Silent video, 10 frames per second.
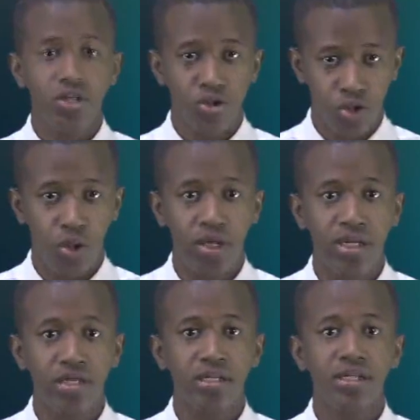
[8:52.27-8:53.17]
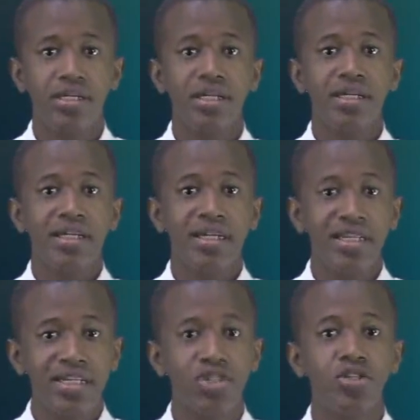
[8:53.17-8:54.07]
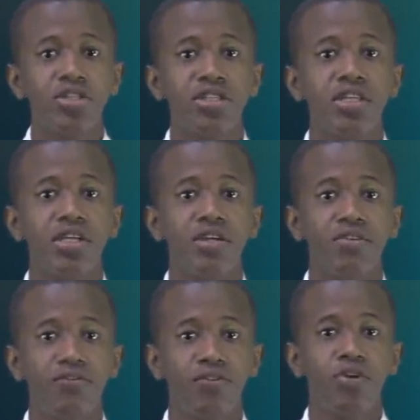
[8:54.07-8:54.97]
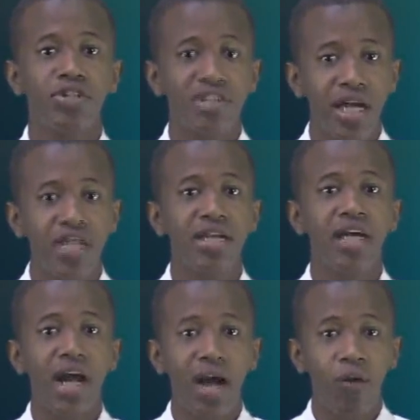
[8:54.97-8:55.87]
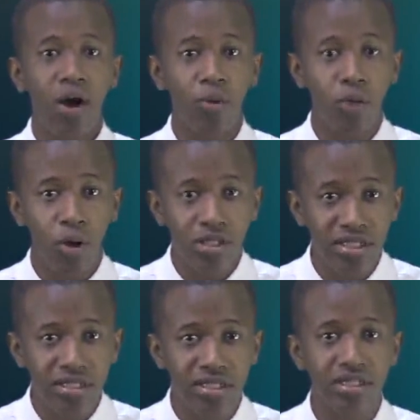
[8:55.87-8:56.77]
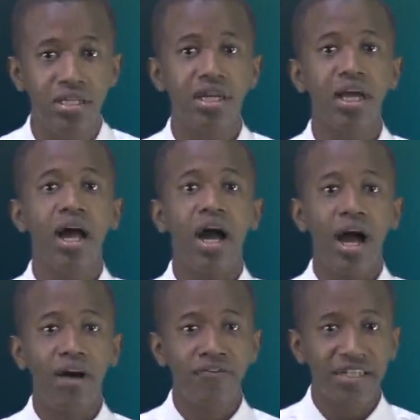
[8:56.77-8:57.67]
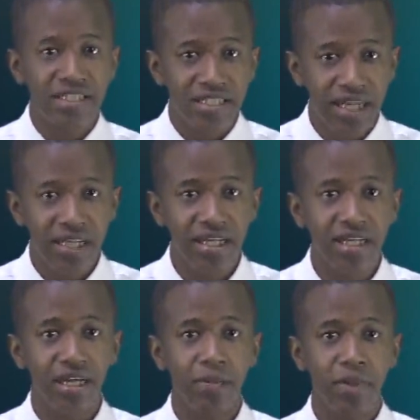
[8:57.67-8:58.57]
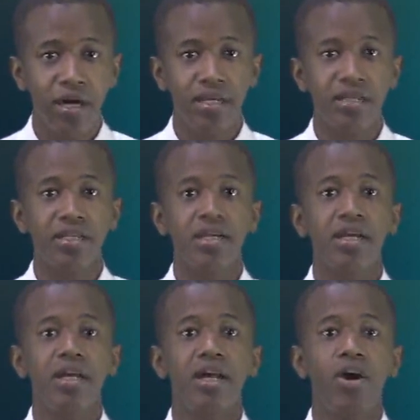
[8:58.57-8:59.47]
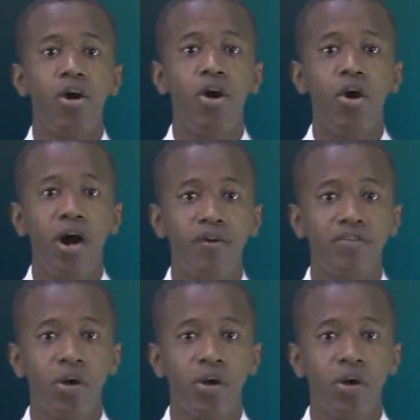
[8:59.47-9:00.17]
Towel is used for drying our bodies after taking a bath or after